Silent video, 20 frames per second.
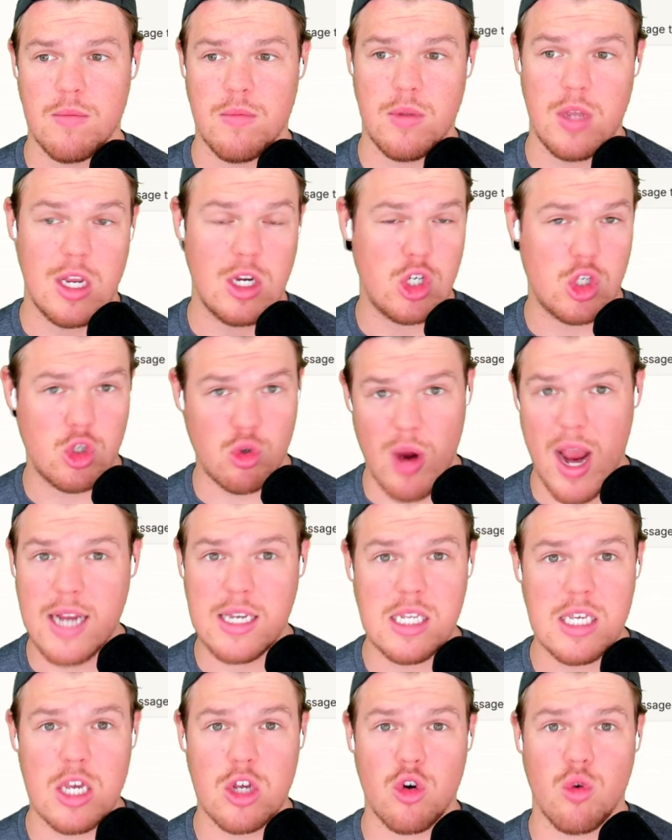
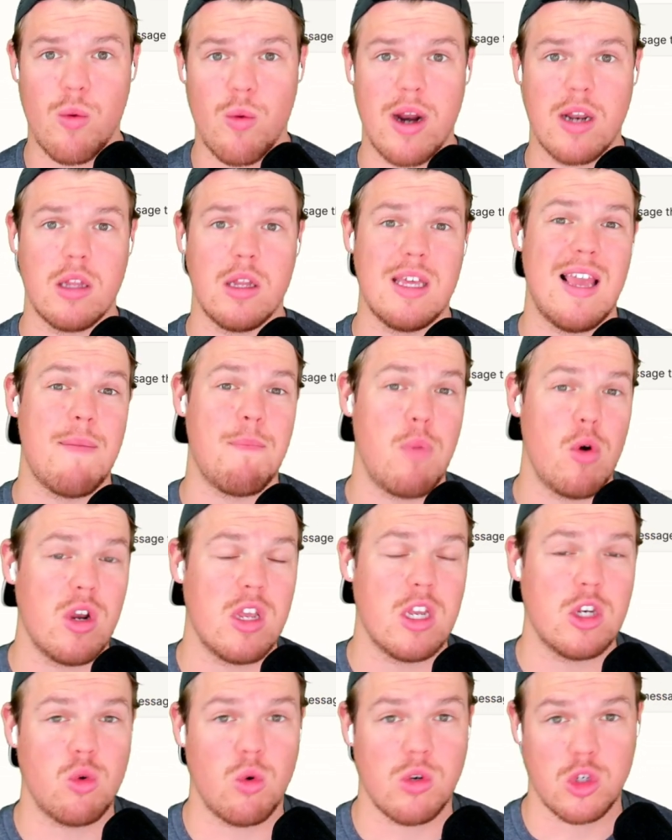extracting it correctly and putting
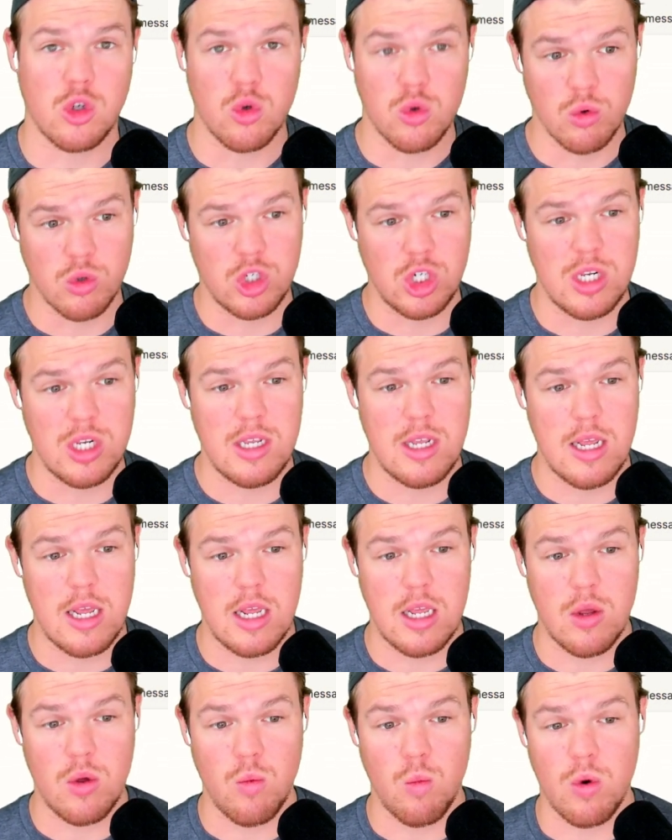it towards Google Sheet
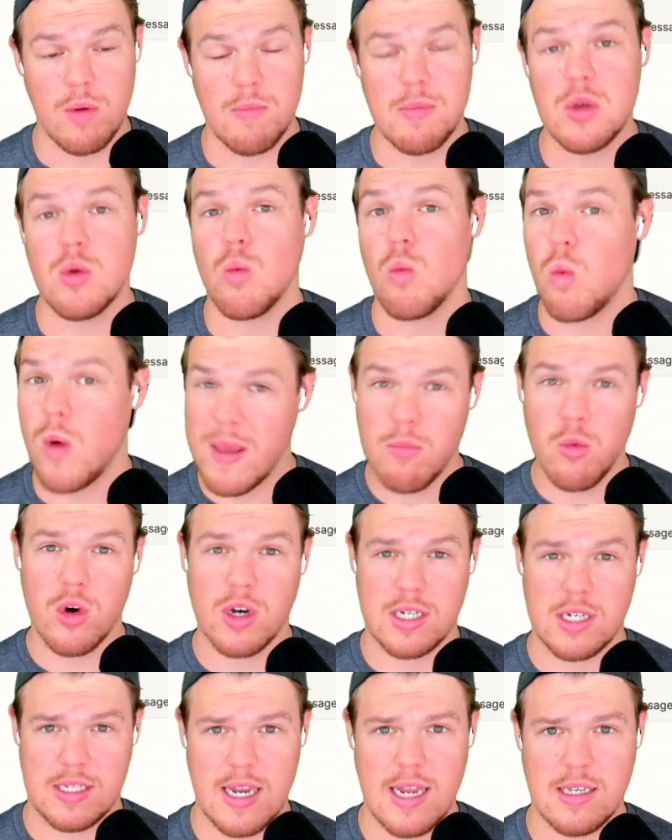would be way more
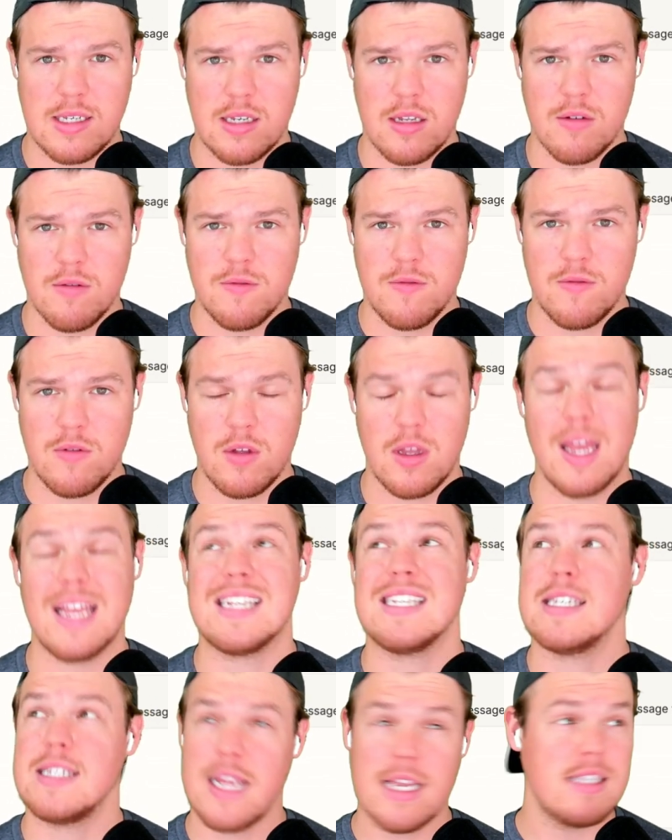extensive,
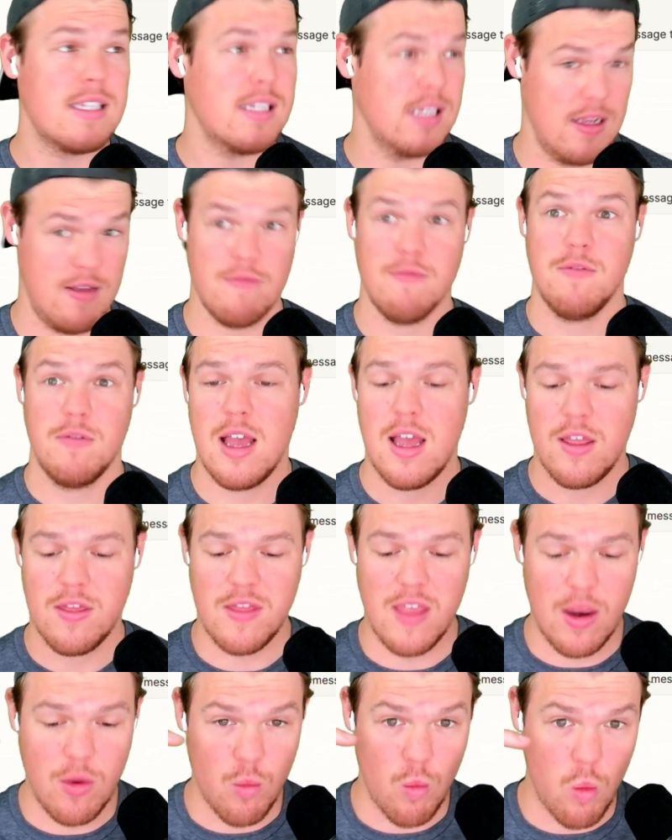extensive
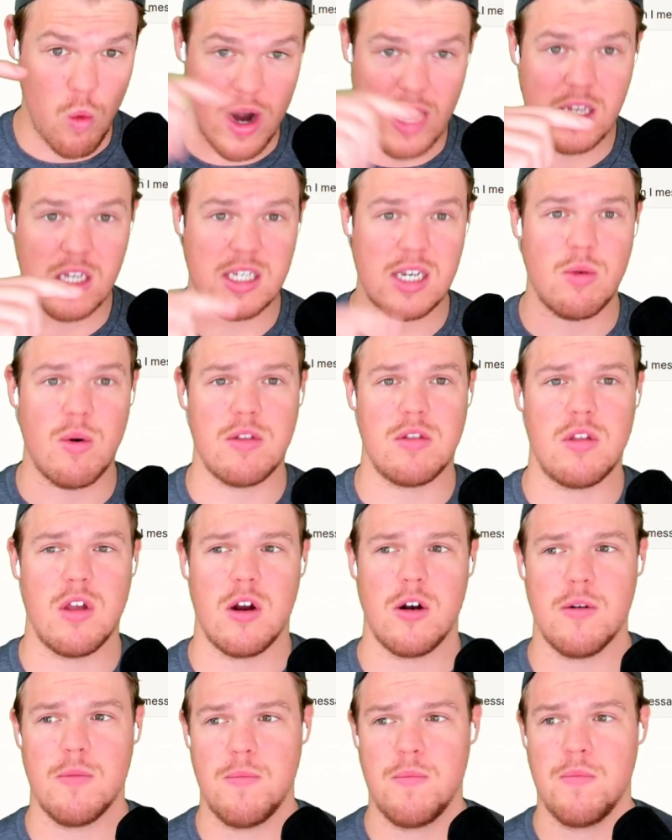than what I just did right
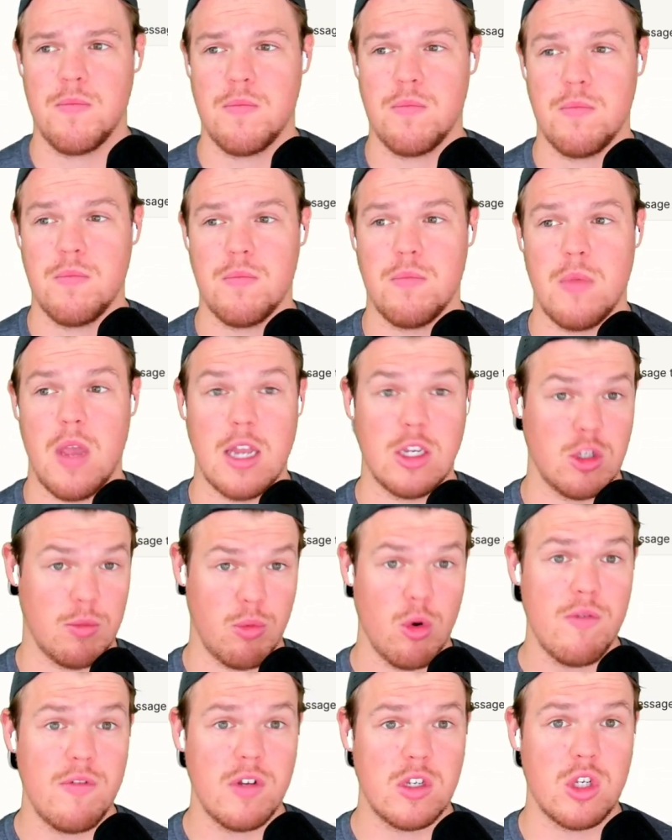there. And to
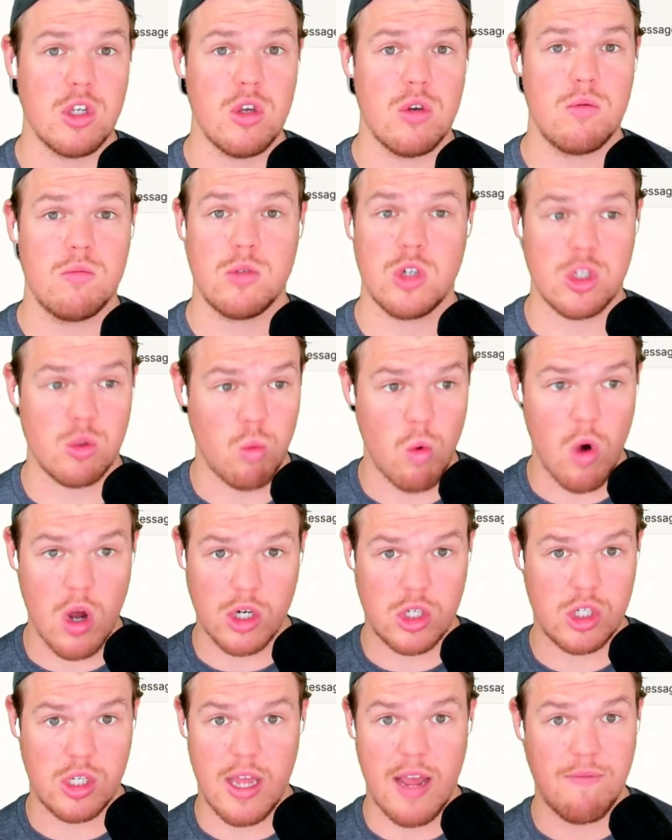prove it to you, just
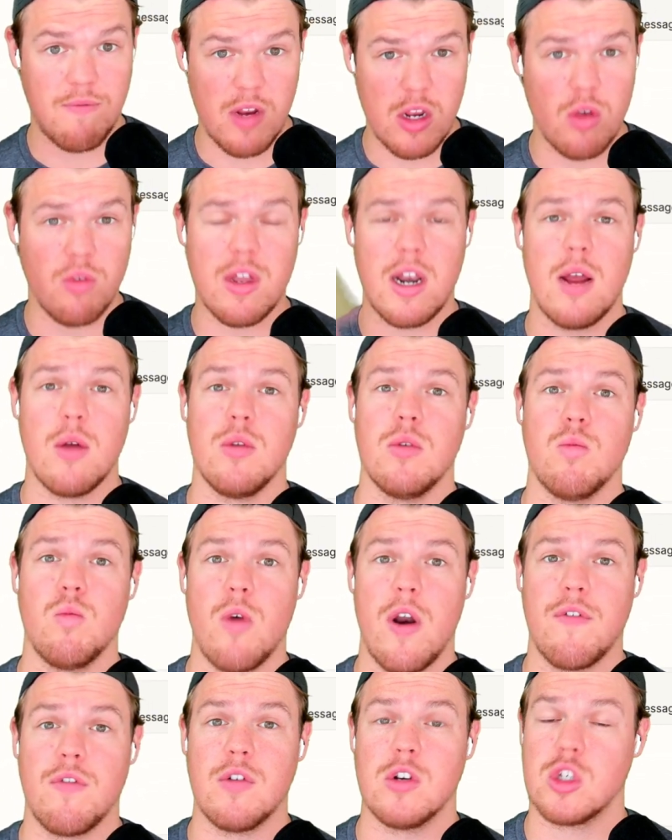watch that video that I
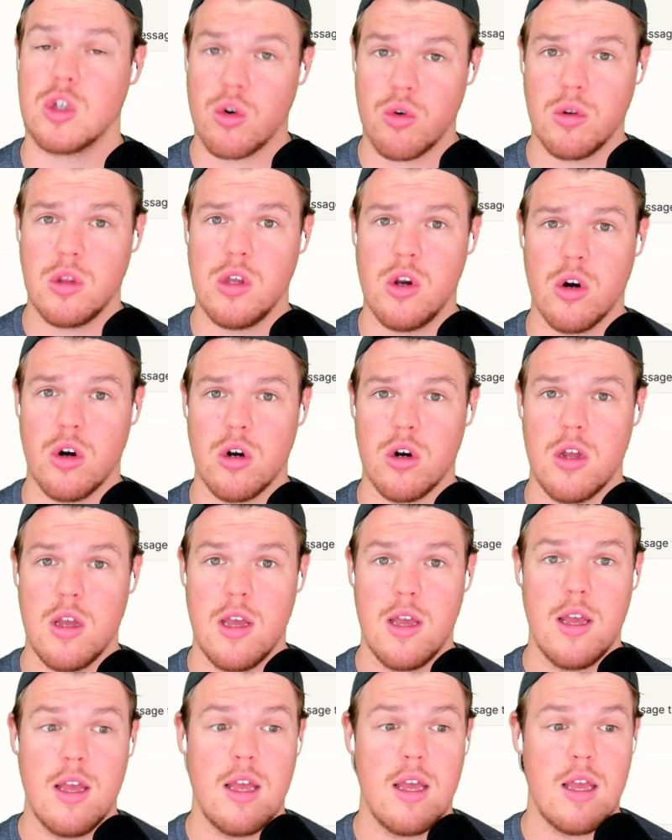referenced earlier.
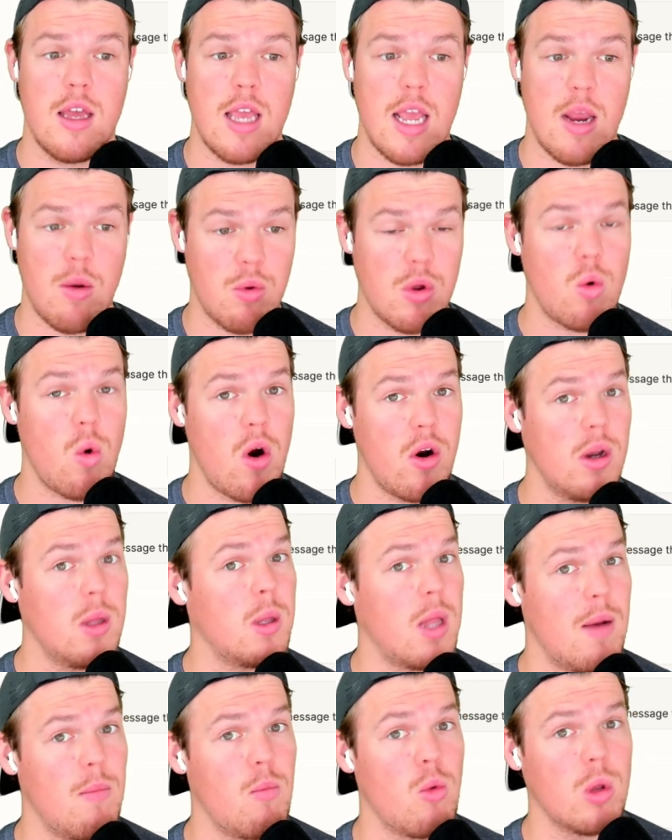It required a
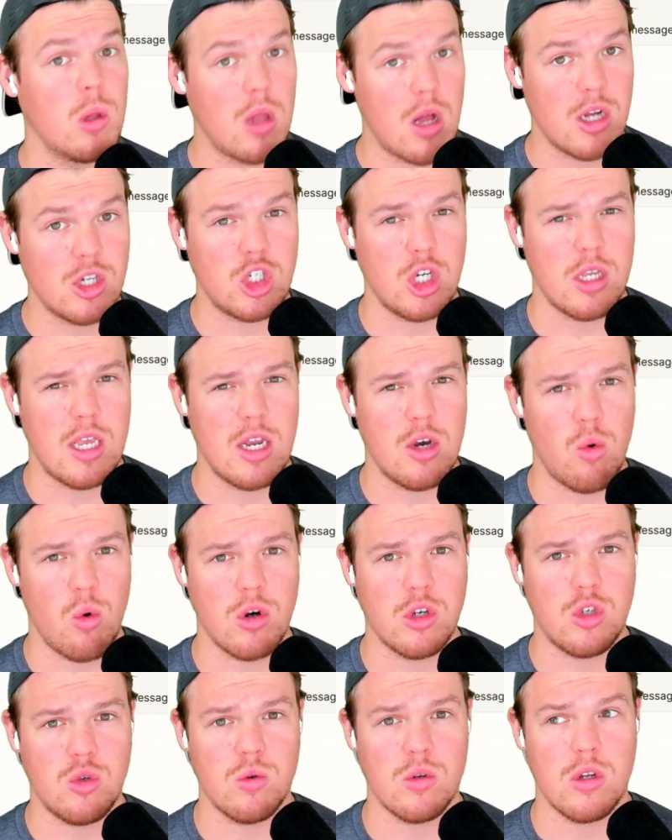lot more logic in order
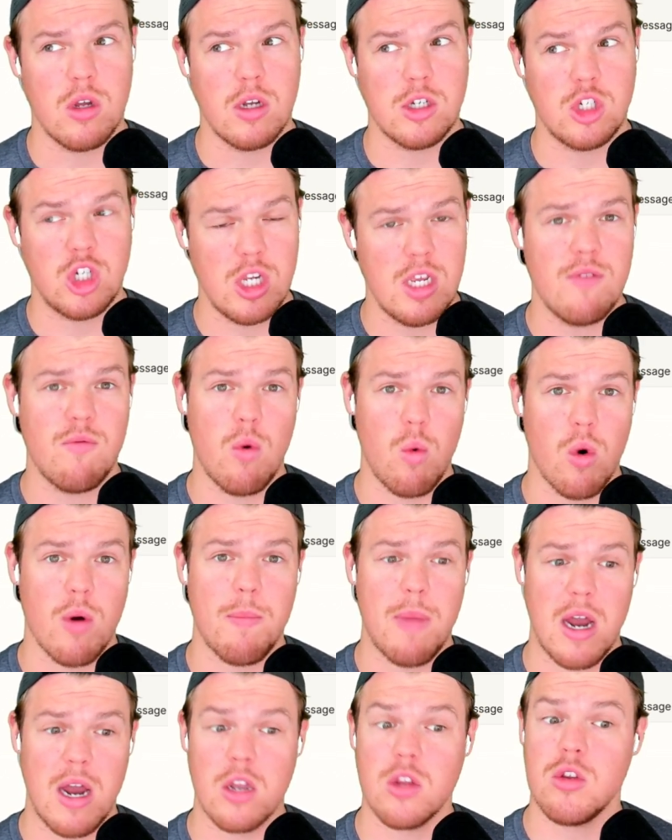to achieve what we're
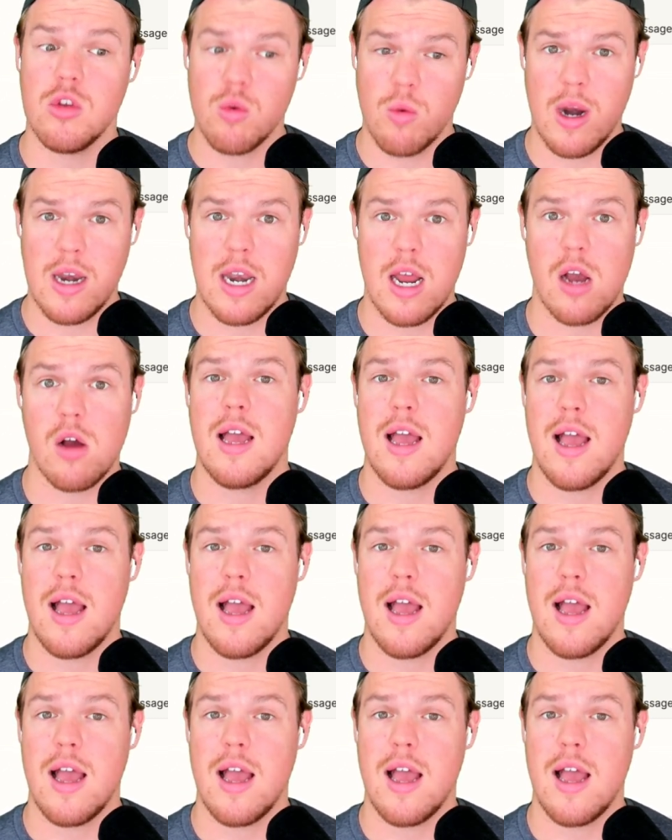about to do right now,